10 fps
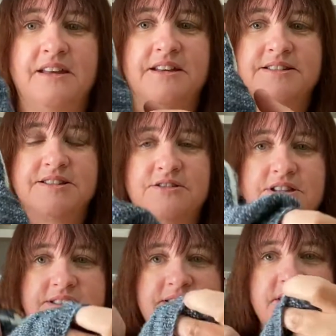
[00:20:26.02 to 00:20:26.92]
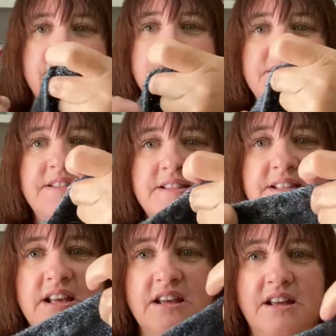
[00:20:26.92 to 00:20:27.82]
So this
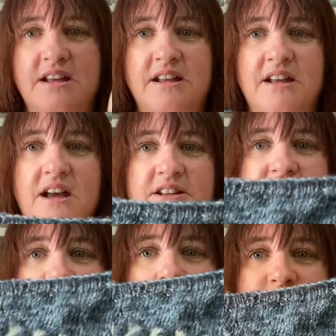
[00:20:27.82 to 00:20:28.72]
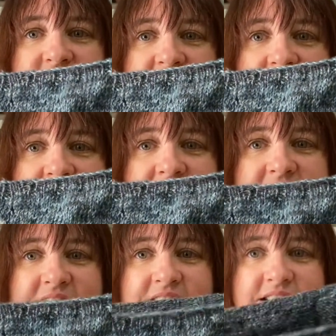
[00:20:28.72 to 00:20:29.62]
is a top down